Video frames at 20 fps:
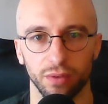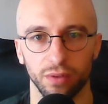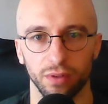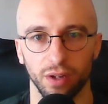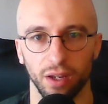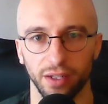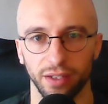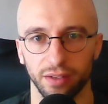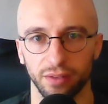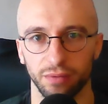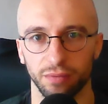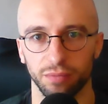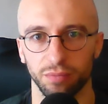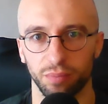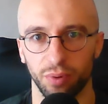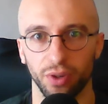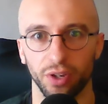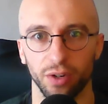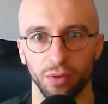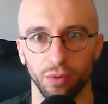like
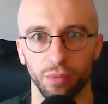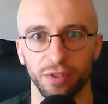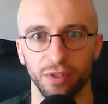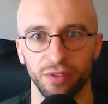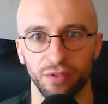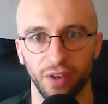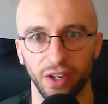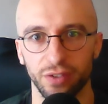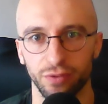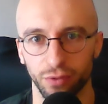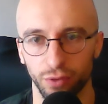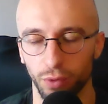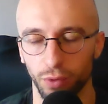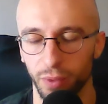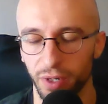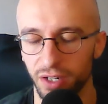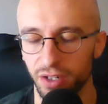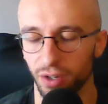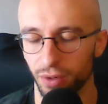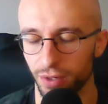putting a woman's face through a
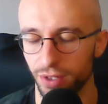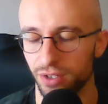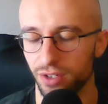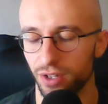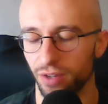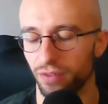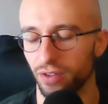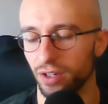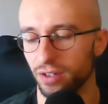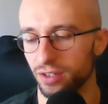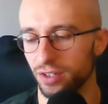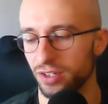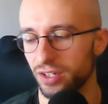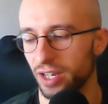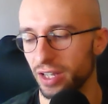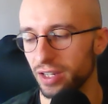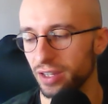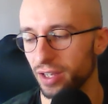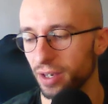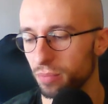window and stuff. I
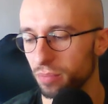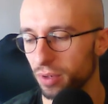understand that.